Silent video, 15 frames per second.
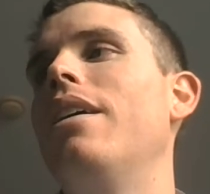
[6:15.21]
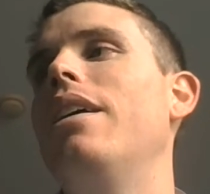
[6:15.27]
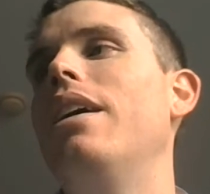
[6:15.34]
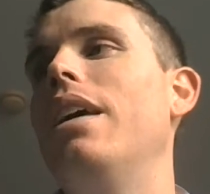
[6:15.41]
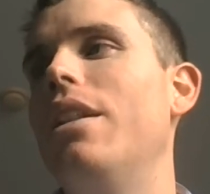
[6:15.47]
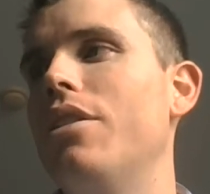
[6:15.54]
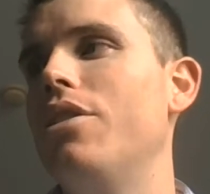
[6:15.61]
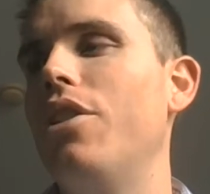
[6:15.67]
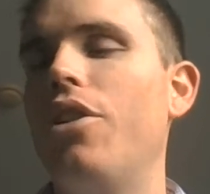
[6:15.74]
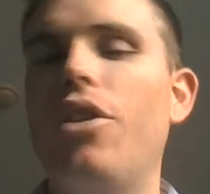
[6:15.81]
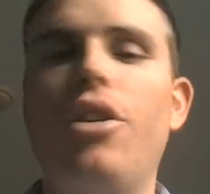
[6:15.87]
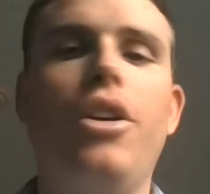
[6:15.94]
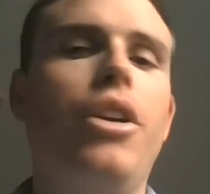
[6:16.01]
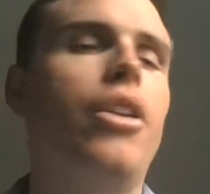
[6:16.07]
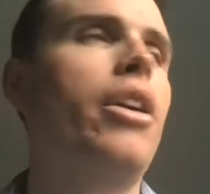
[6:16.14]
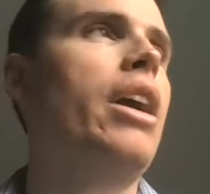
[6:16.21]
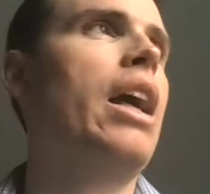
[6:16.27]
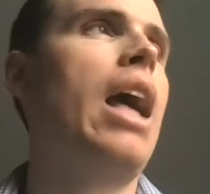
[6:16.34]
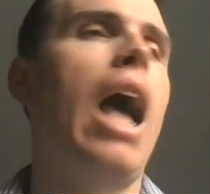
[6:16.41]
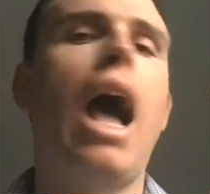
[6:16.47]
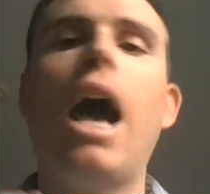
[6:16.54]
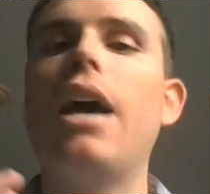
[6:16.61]
interior.
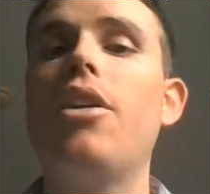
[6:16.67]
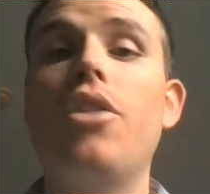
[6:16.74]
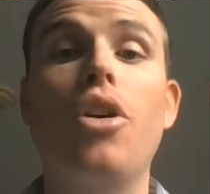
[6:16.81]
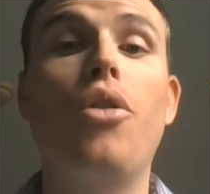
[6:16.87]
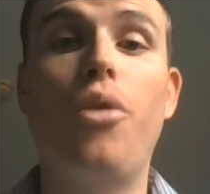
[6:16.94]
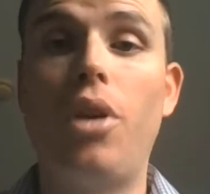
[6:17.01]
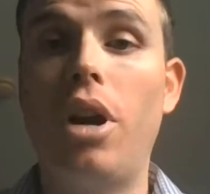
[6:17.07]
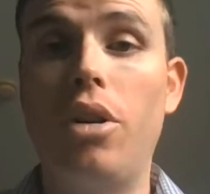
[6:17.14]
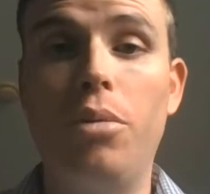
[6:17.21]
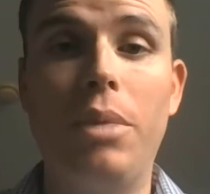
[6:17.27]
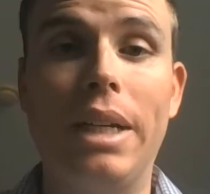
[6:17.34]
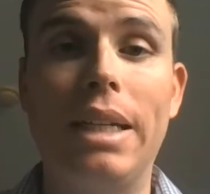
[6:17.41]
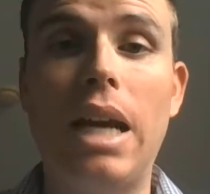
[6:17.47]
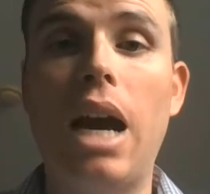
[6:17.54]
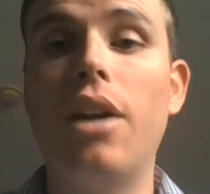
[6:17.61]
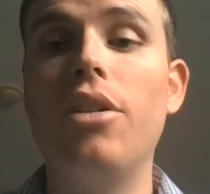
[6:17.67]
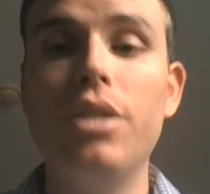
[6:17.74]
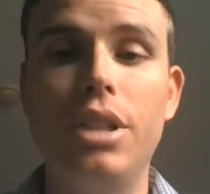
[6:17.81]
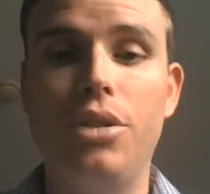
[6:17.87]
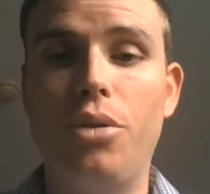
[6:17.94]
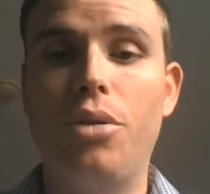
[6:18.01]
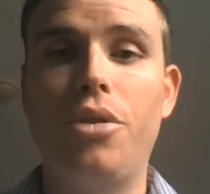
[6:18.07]
I don't know if Ronald McDonald
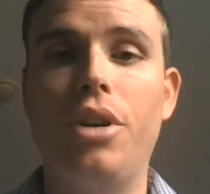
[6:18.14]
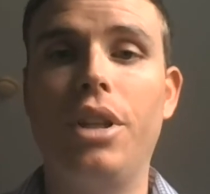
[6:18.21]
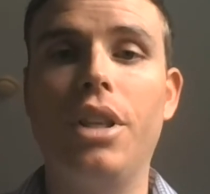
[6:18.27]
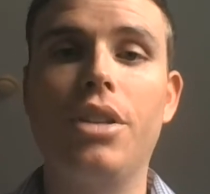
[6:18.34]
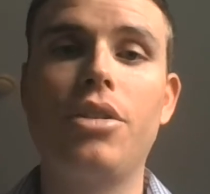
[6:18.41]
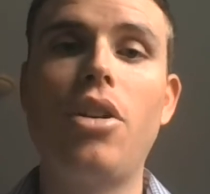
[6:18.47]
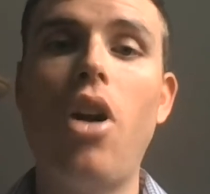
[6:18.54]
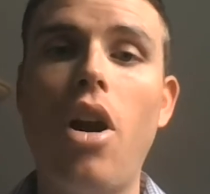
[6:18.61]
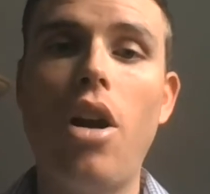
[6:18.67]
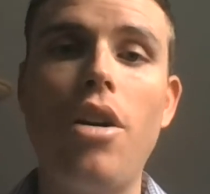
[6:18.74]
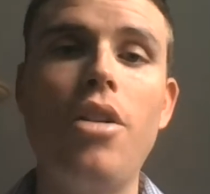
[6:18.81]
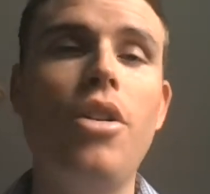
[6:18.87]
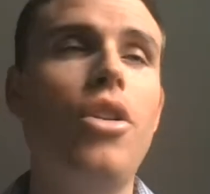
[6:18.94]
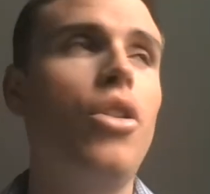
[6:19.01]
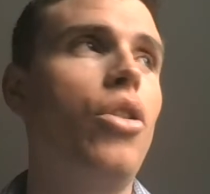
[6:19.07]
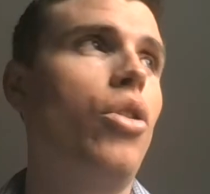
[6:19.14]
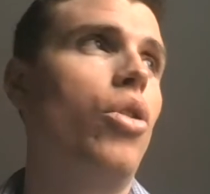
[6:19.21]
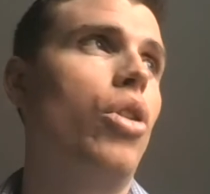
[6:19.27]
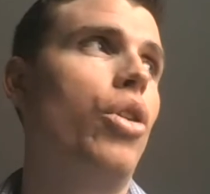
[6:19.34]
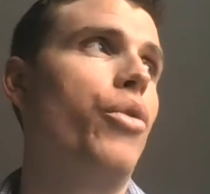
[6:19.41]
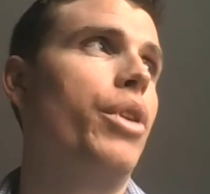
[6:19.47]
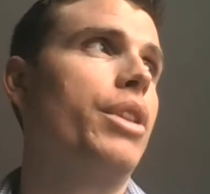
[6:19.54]
is ordering this car,
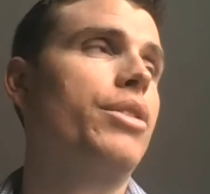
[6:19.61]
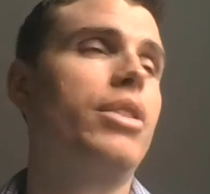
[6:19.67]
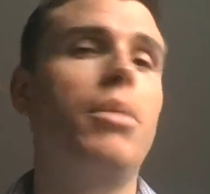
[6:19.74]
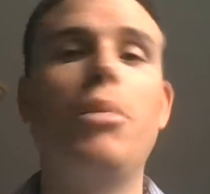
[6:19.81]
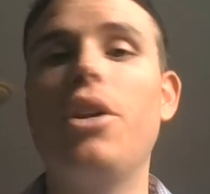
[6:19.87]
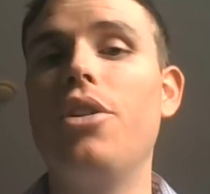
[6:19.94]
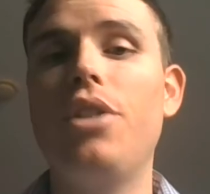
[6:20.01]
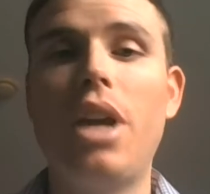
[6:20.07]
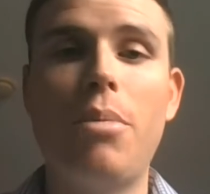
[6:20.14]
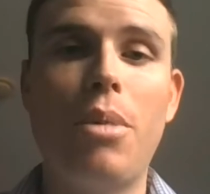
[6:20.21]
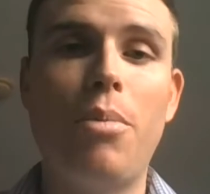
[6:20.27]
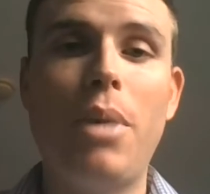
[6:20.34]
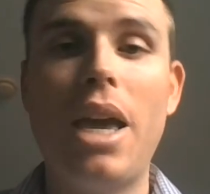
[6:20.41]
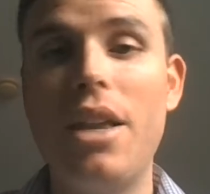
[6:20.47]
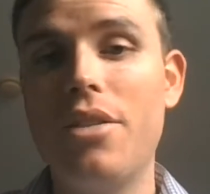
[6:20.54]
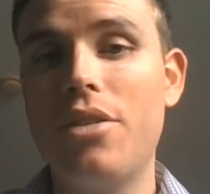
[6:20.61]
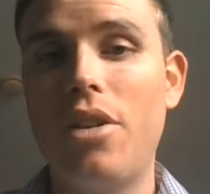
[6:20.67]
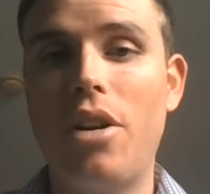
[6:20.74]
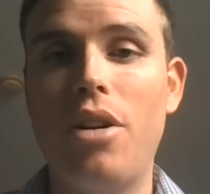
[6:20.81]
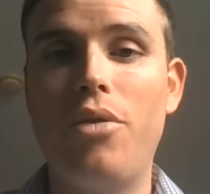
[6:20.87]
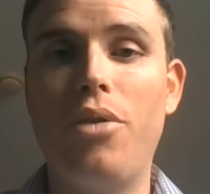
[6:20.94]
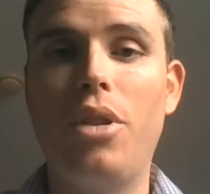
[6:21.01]
or if it's some other type of pace
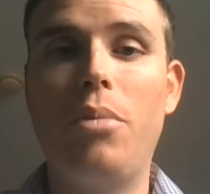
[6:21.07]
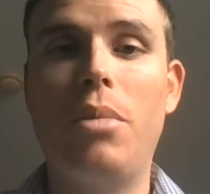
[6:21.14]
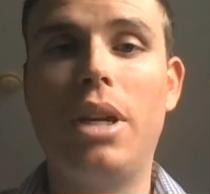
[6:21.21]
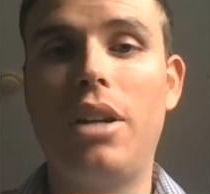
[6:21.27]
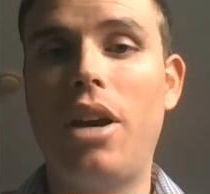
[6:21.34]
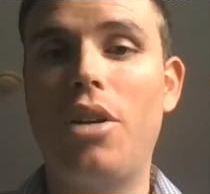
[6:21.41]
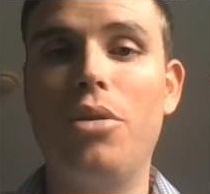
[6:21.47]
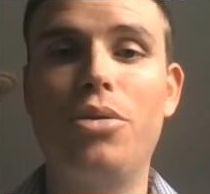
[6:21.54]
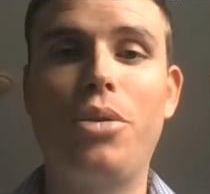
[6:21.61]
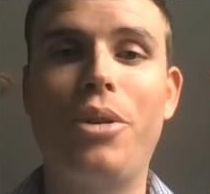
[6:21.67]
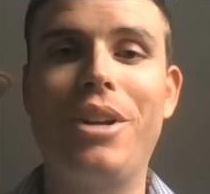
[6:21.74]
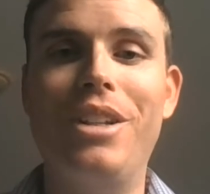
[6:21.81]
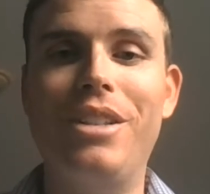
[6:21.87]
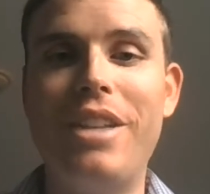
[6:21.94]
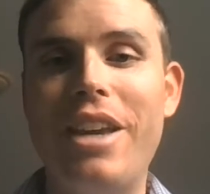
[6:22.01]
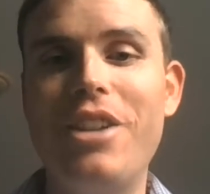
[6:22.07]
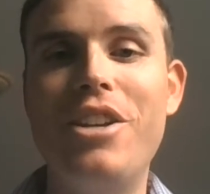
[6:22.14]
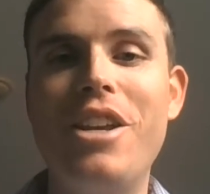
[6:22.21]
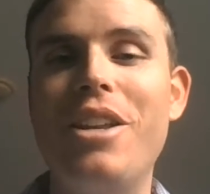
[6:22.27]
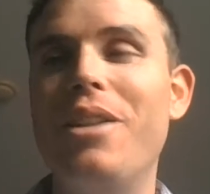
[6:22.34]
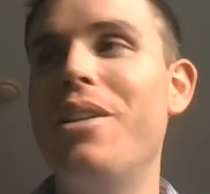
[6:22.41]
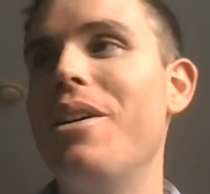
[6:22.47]
car for the McDonald's
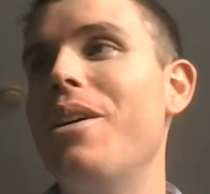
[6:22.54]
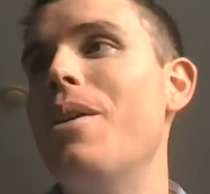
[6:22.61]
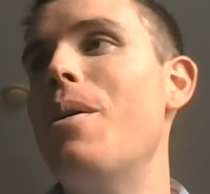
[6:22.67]
organization,